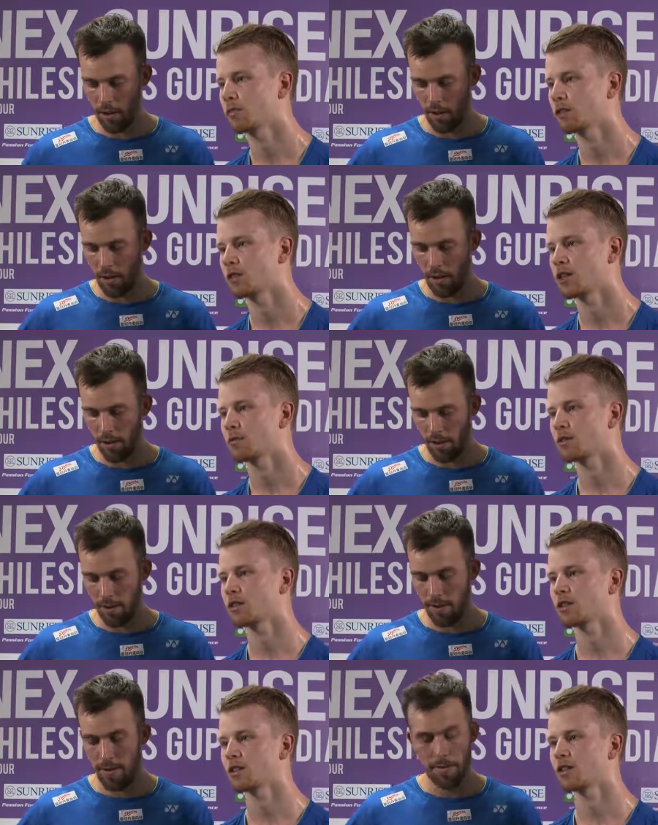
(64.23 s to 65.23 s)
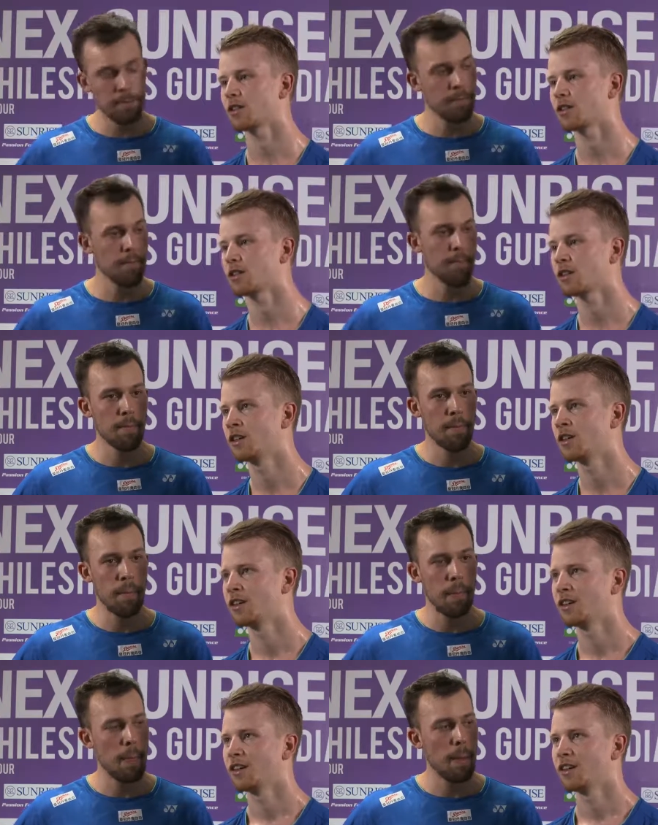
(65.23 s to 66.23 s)
Speaker 1: couple of times. Uh,
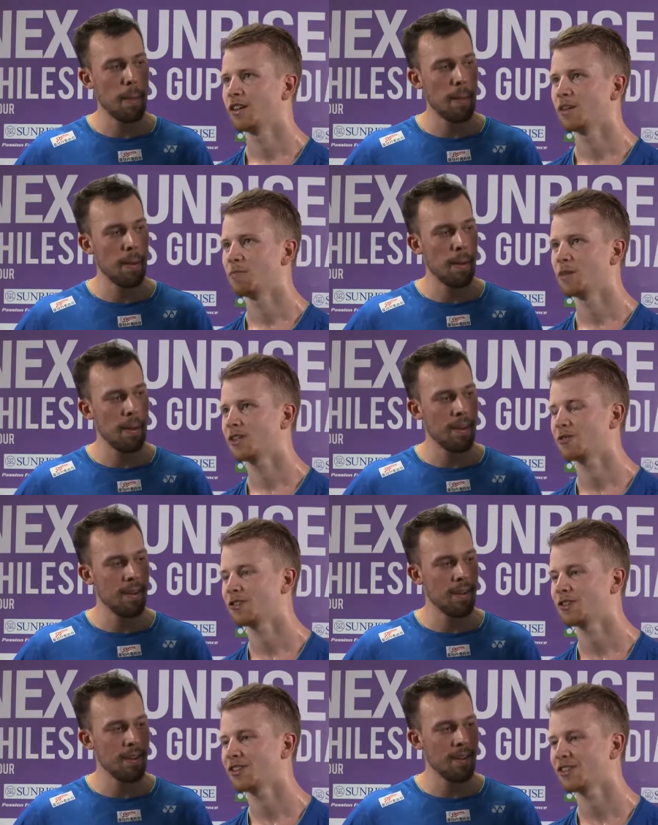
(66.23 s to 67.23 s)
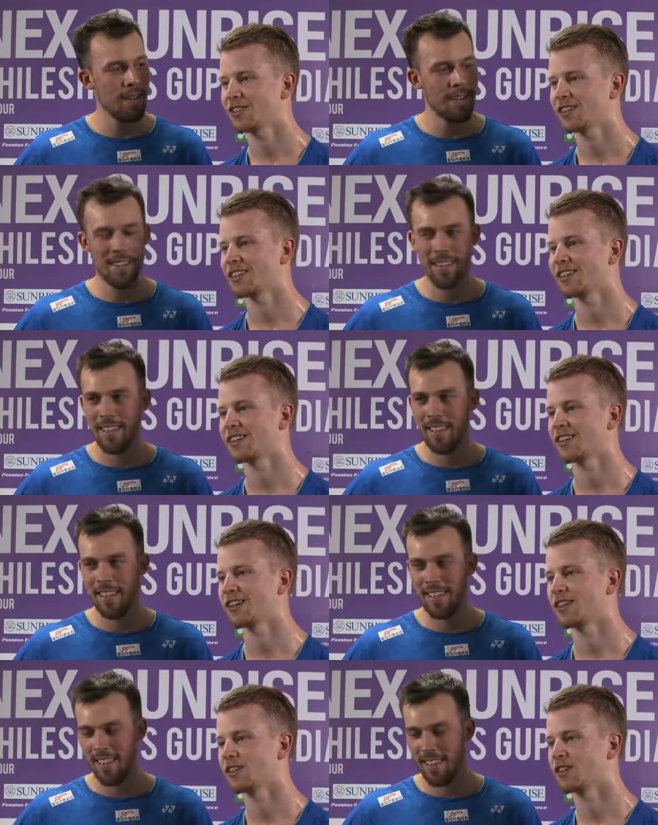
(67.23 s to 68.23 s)
uh, mixed results,
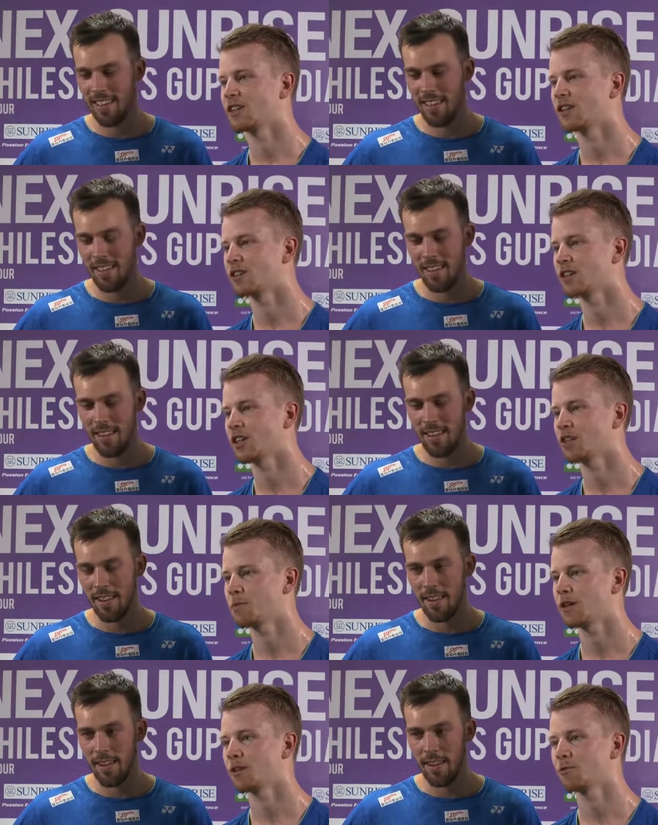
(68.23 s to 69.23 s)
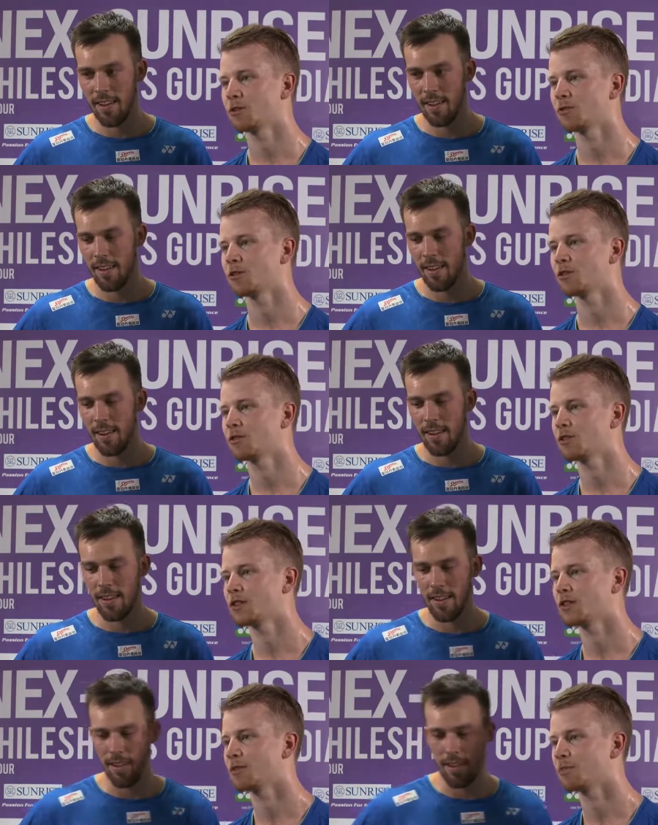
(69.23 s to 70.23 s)
uh, and the young Chinese pair we don't know,
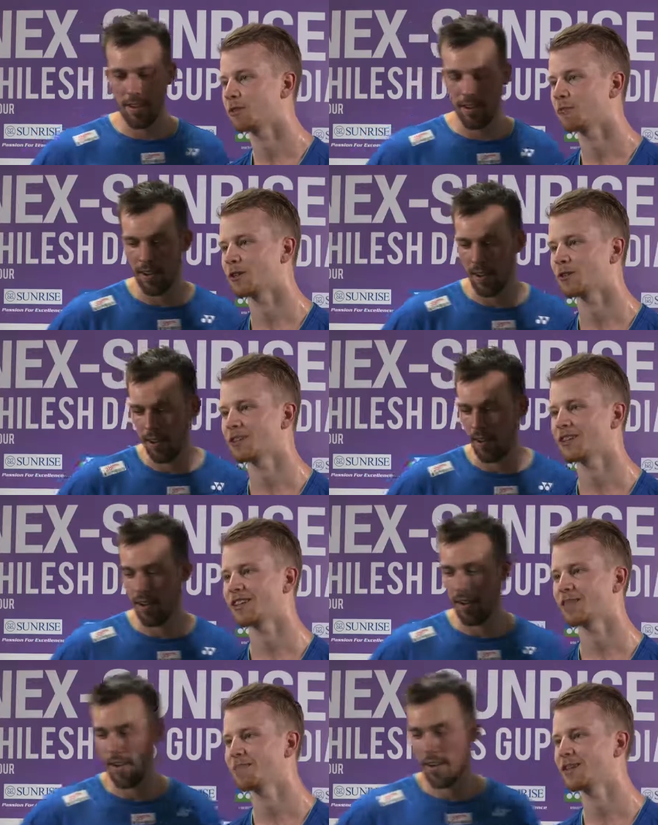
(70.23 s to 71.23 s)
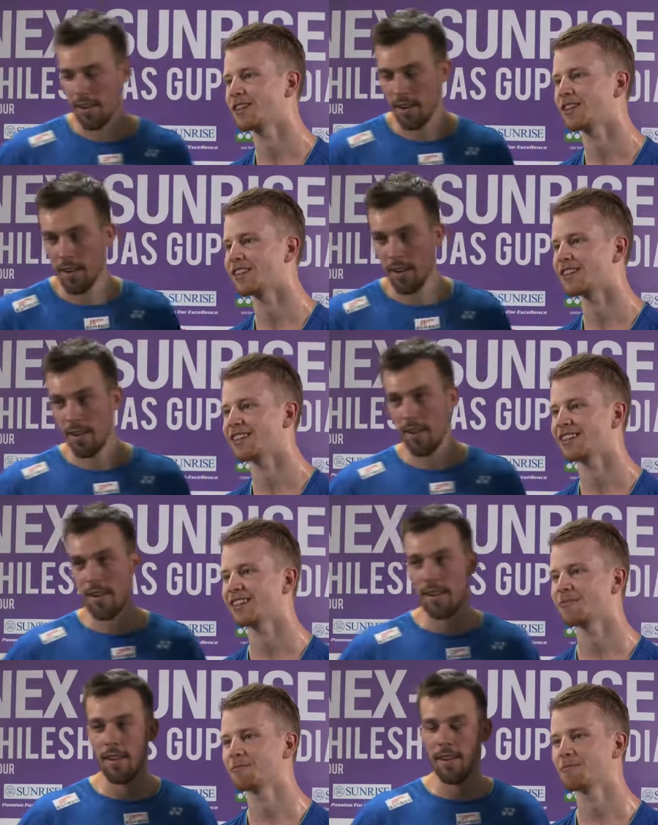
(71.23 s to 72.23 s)
uh, but we know that they beat
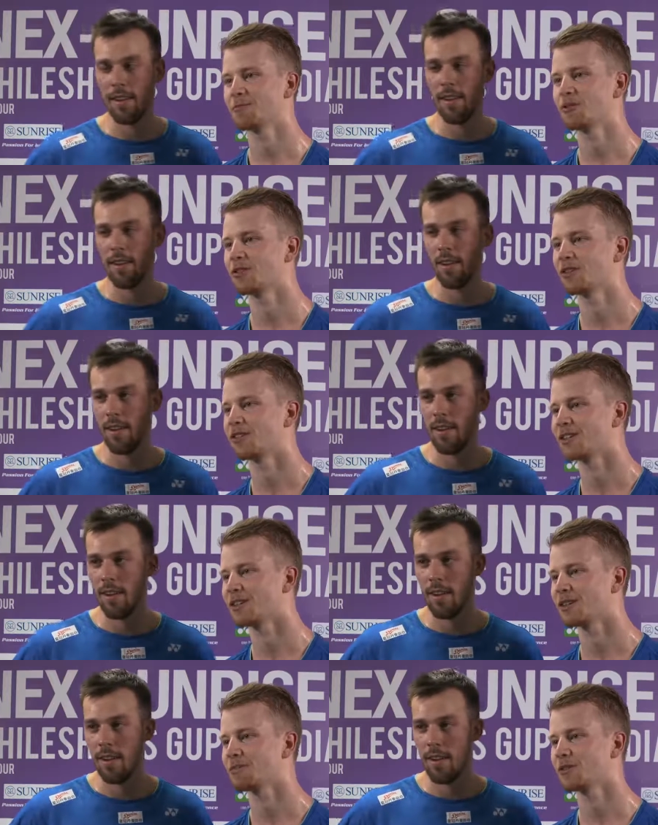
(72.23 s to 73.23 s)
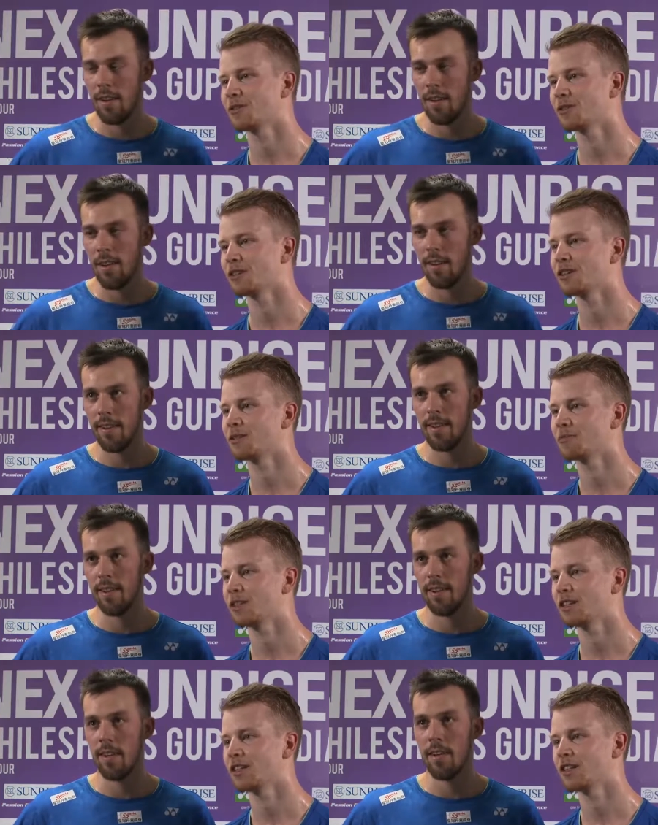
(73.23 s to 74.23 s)
uh, Mogensen and uh, Boe
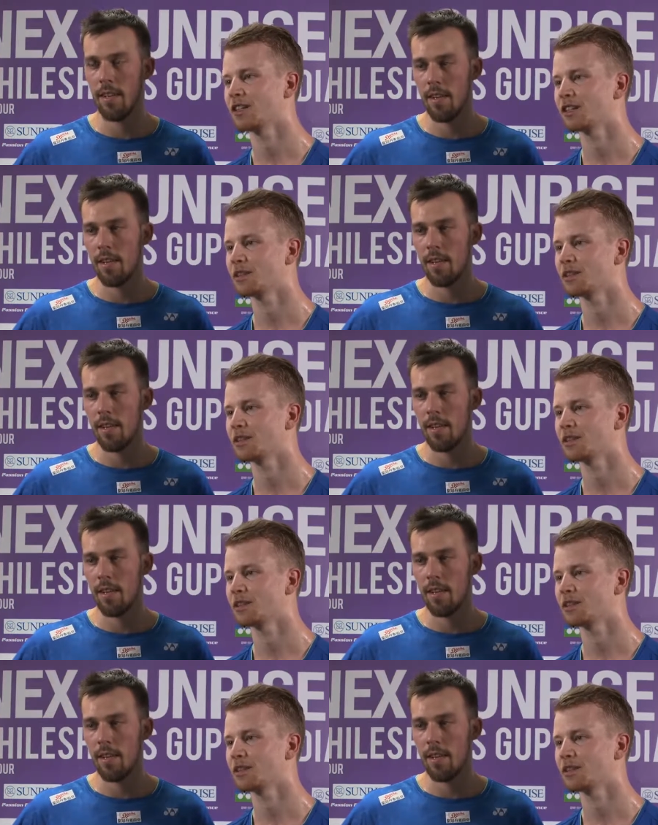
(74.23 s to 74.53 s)
pretty